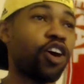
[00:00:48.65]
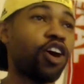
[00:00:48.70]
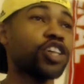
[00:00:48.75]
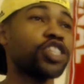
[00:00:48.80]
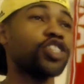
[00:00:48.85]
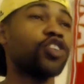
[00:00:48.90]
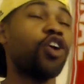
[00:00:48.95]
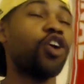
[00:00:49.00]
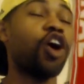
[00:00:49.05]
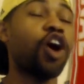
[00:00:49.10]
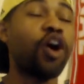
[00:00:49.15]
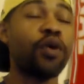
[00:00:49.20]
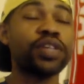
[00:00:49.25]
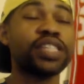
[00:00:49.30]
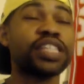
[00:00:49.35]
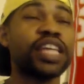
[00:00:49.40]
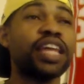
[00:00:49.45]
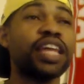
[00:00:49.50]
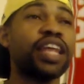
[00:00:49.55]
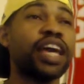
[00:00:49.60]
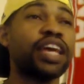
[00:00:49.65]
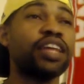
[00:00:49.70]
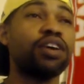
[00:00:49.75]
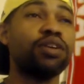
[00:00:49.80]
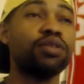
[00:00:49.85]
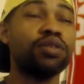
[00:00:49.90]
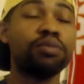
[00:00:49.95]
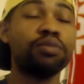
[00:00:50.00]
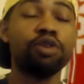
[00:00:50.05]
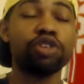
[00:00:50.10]
Arsenal always get like
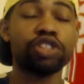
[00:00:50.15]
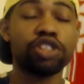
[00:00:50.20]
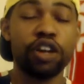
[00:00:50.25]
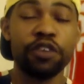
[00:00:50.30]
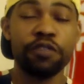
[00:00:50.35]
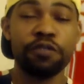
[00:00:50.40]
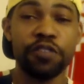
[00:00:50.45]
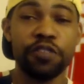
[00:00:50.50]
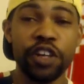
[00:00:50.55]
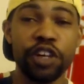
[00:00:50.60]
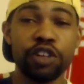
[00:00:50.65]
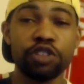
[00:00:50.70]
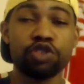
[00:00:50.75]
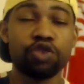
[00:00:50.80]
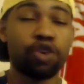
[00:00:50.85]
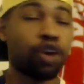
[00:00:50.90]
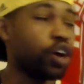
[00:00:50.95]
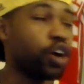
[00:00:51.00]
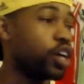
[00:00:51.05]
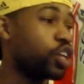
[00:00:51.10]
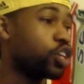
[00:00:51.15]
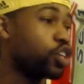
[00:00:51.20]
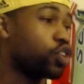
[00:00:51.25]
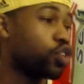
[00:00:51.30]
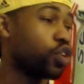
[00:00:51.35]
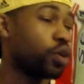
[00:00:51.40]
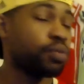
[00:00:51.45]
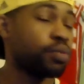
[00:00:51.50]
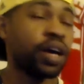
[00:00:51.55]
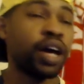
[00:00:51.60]
the most unfair draw in
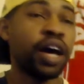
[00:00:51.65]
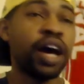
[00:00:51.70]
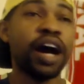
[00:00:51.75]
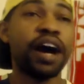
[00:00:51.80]
Europe.